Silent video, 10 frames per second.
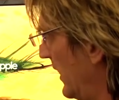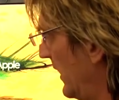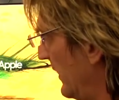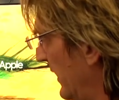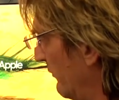
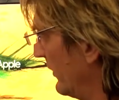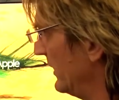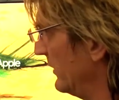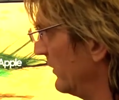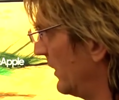And then
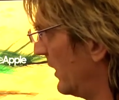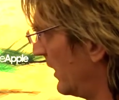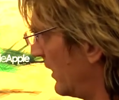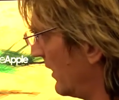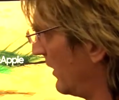when you
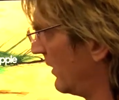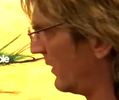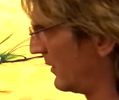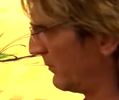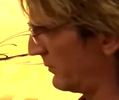
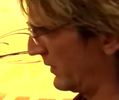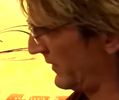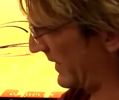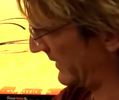put